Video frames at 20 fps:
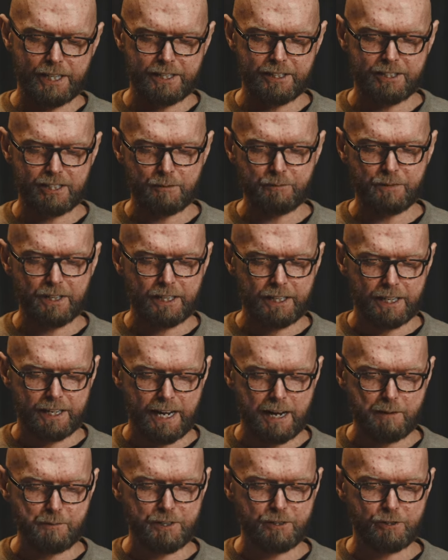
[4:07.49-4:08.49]
It's something that
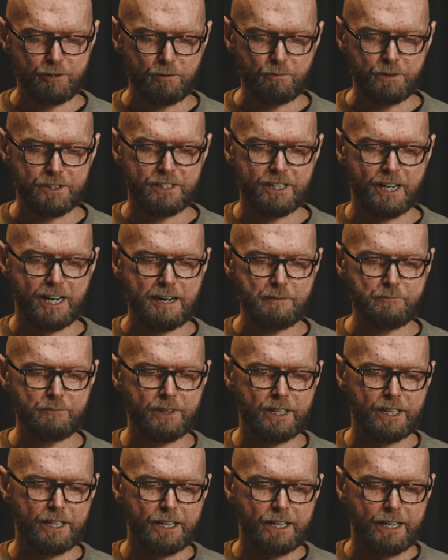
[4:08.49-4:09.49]
happens over time
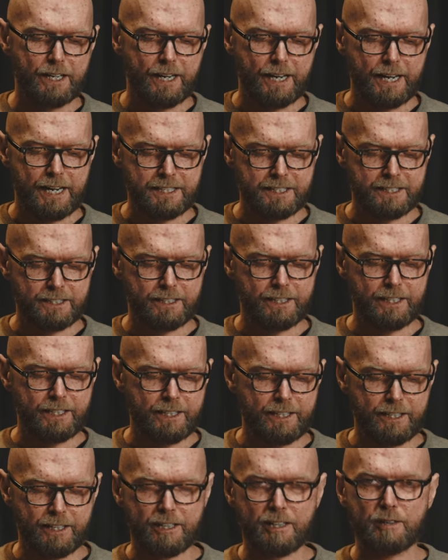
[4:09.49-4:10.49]
as
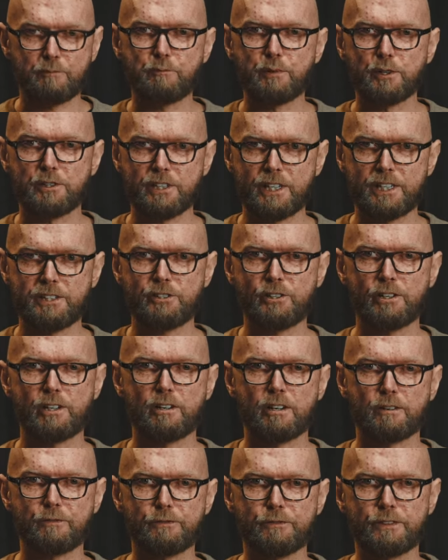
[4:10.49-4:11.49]
the
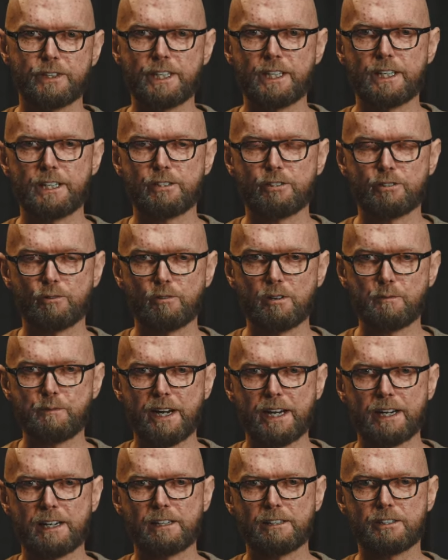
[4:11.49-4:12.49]
potential of the solar
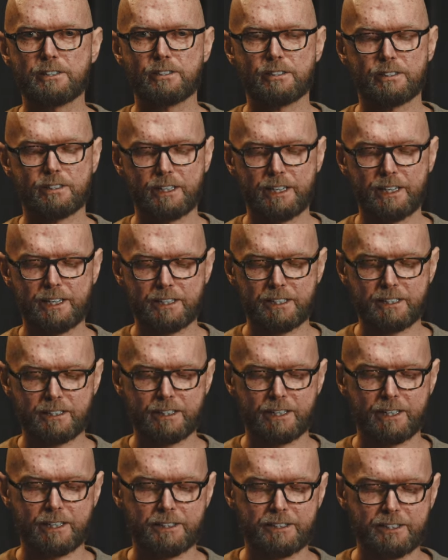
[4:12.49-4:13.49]
panels
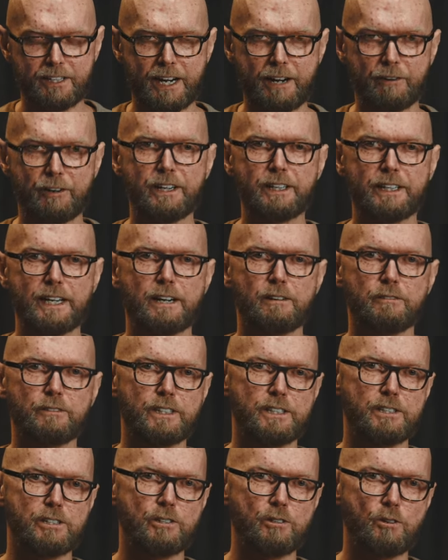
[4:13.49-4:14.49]
is tearing down
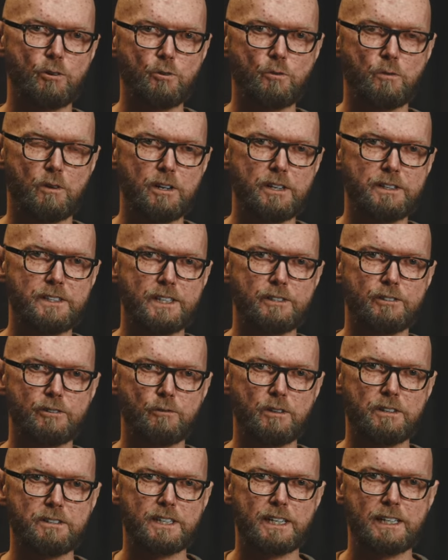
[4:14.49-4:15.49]
this low-quality
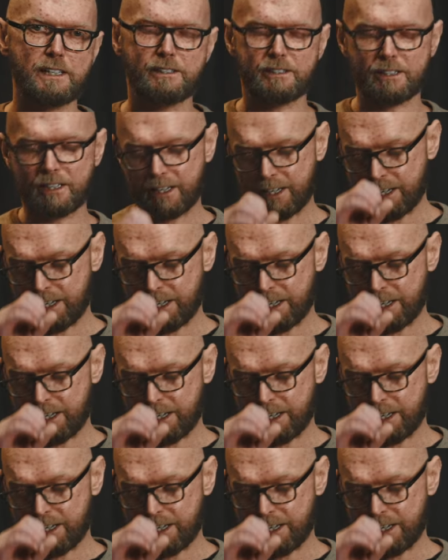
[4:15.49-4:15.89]
solar cells.